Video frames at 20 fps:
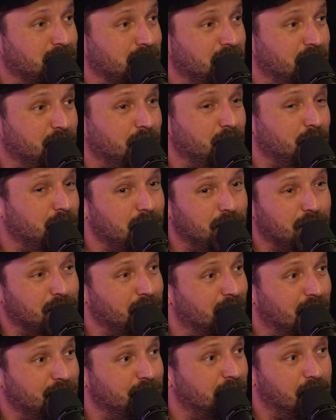If you killed
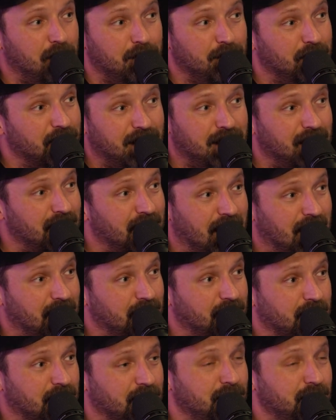enough of them, they're getting out of there.